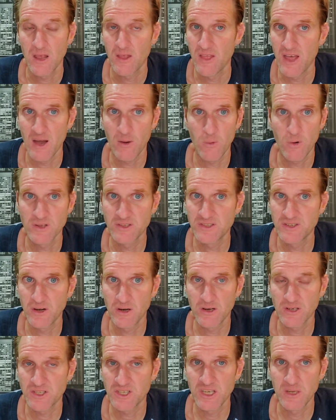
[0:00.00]
That one's
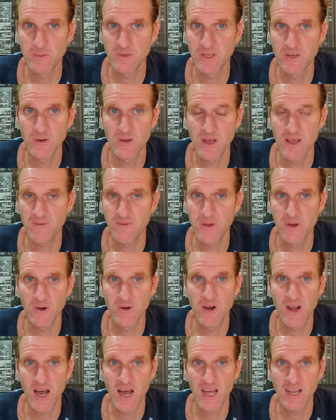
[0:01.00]
dirt cheap too. If
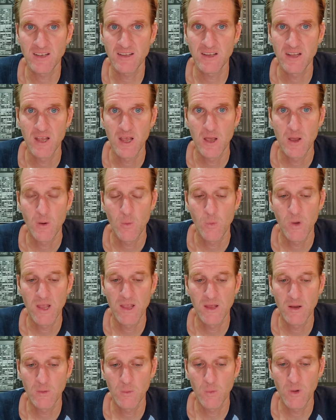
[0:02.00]
you're not
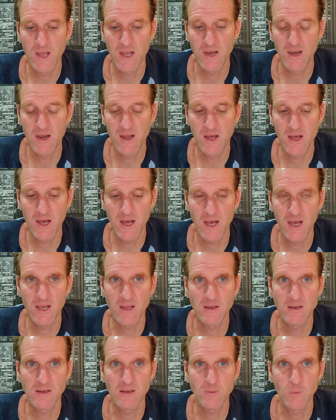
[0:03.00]
when
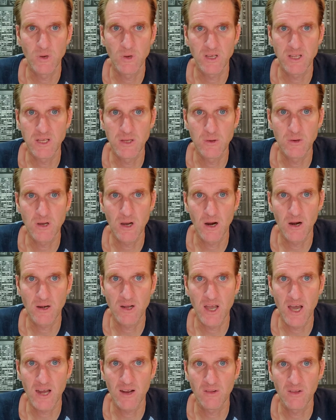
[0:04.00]

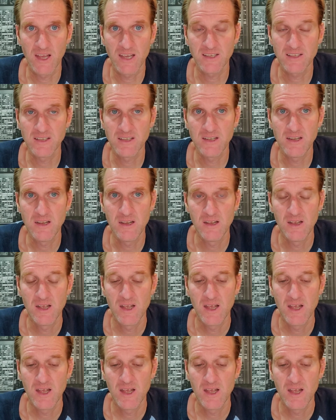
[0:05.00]
QCard got elected,